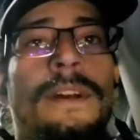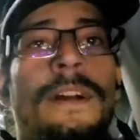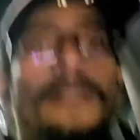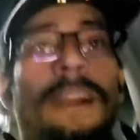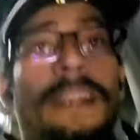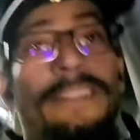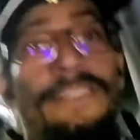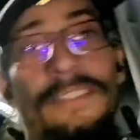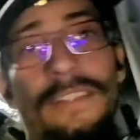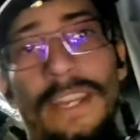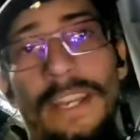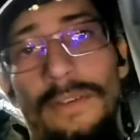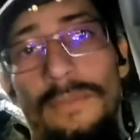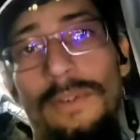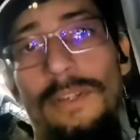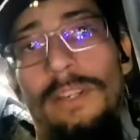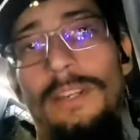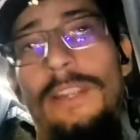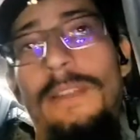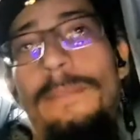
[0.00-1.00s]
All right, so now
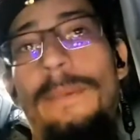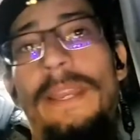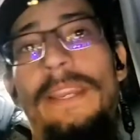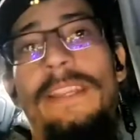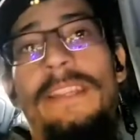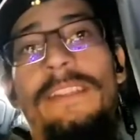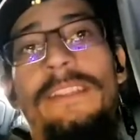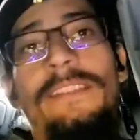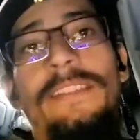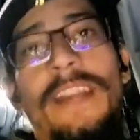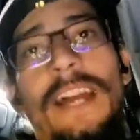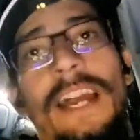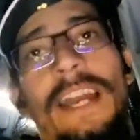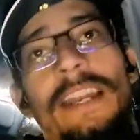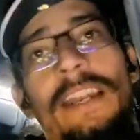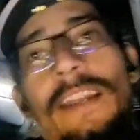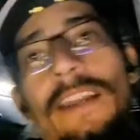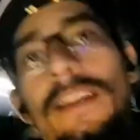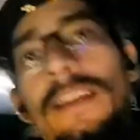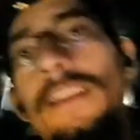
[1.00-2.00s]
we're back
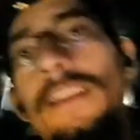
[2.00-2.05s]
inside.